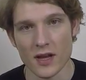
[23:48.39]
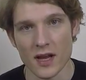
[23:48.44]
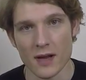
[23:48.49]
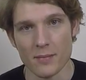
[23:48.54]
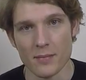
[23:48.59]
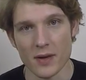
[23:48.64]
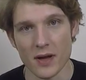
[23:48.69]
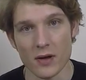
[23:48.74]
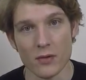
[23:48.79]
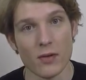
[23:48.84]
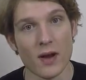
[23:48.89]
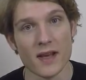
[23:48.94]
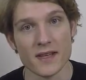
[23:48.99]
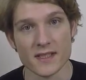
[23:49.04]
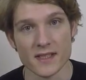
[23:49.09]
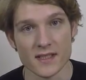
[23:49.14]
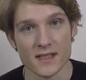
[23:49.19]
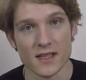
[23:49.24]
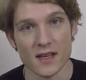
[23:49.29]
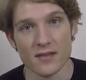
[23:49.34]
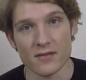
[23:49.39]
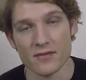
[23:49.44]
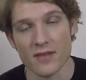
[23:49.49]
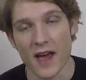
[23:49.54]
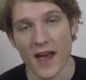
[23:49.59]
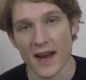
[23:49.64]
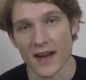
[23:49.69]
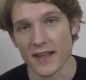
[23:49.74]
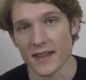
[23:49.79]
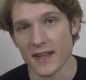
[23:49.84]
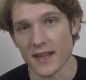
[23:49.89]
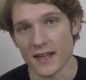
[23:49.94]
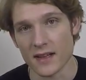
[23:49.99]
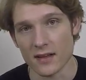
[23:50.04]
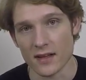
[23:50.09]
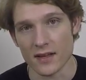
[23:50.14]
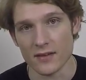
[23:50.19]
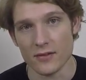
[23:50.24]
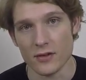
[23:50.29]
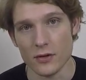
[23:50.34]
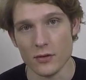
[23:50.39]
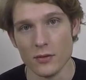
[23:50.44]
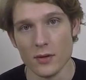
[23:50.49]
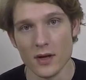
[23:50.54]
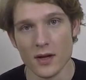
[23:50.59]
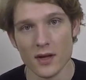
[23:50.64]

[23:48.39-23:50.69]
up Rising Sun FAQ, and that'll give you